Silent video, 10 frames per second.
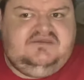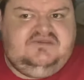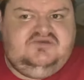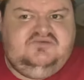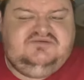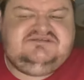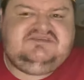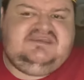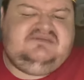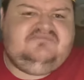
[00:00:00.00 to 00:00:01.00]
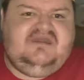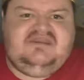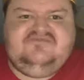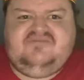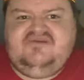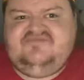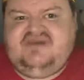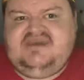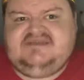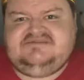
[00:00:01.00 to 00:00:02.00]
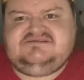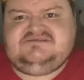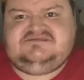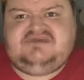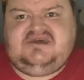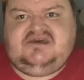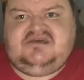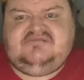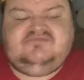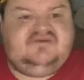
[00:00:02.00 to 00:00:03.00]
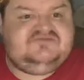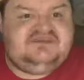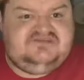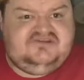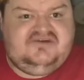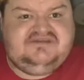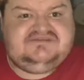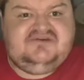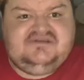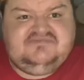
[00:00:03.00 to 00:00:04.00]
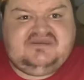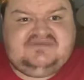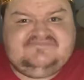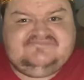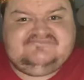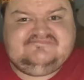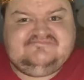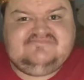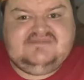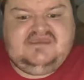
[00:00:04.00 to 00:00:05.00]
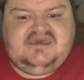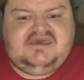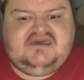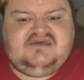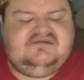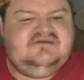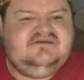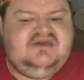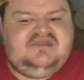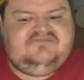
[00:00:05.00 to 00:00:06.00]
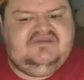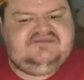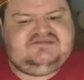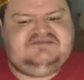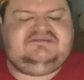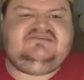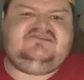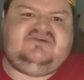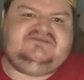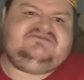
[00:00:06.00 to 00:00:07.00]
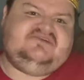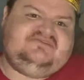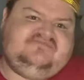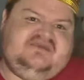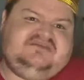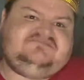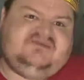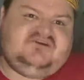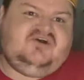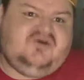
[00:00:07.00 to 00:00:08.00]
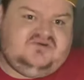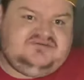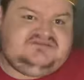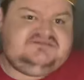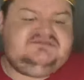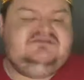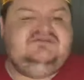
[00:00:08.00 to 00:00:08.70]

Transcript: You will see many of my fans that have seen the nice side of me. And the reason they see the nice side of me is because